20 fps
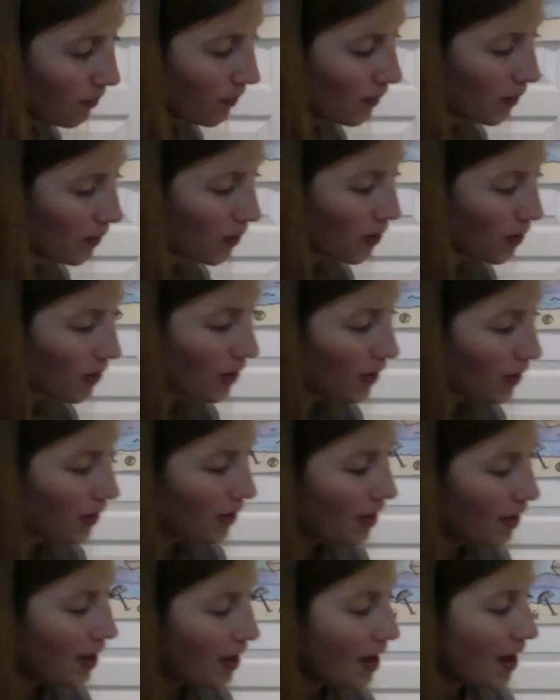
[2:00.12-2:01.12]
Good.
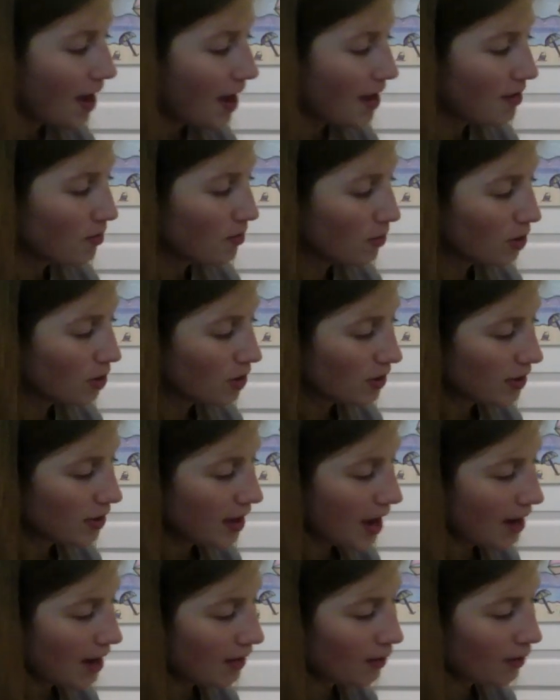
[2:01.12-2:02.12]
And then we're just going to
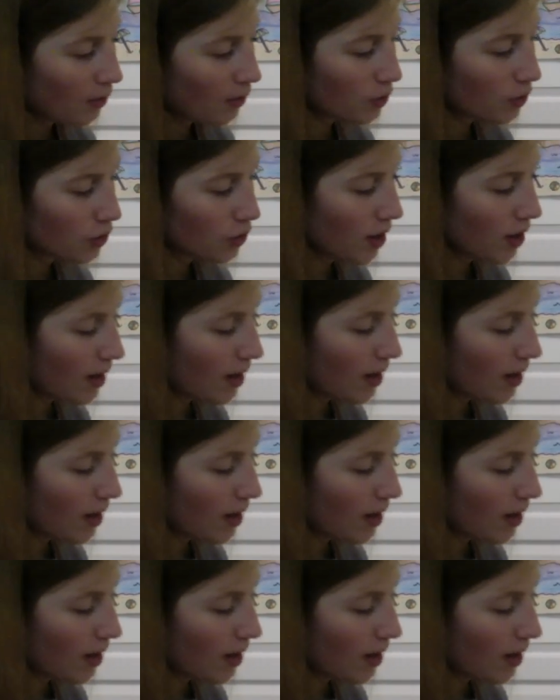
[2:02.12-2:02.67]
add a little stripe